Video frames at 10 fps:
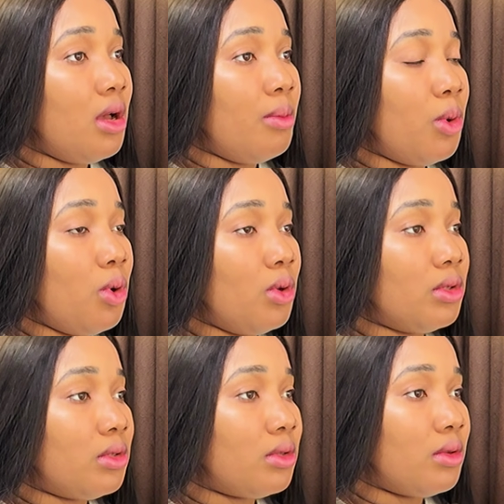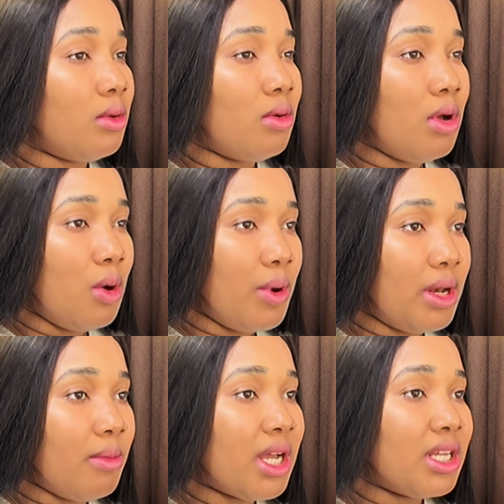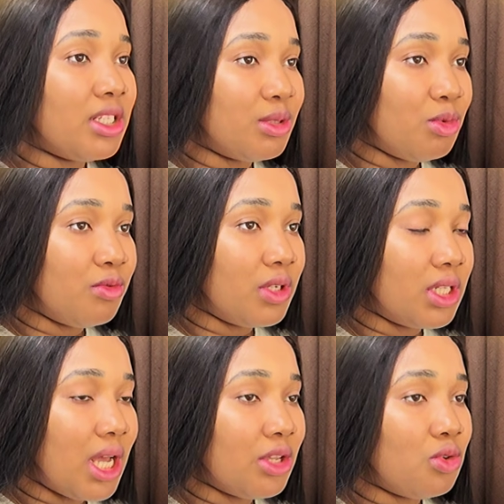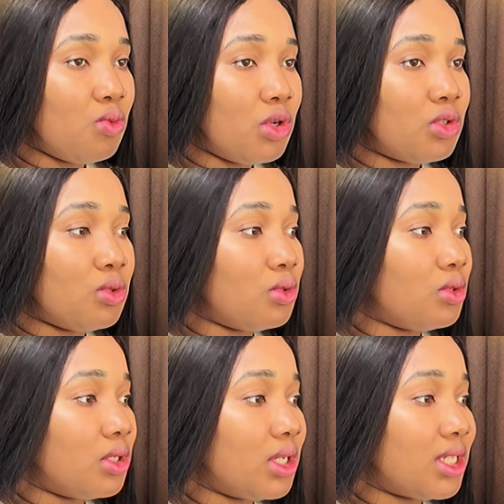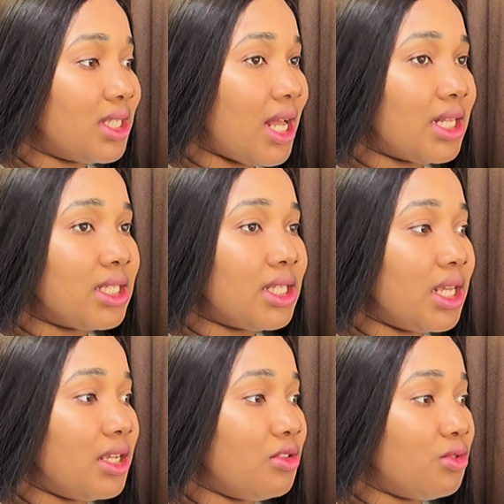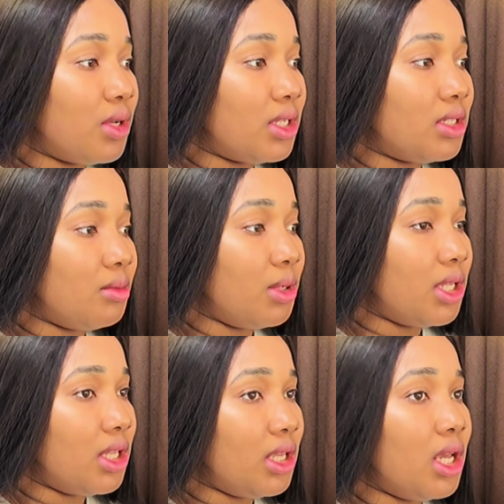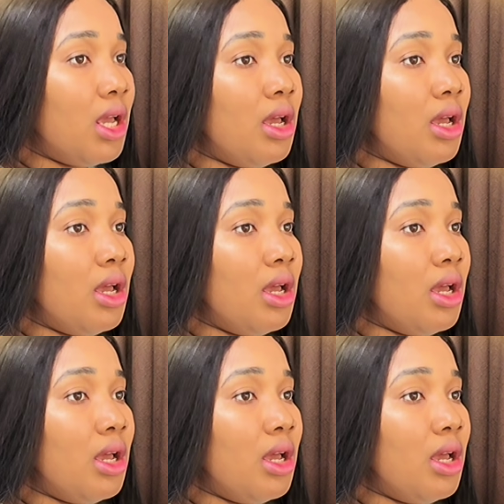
but when the market is moving and you want to start taking trades immediately,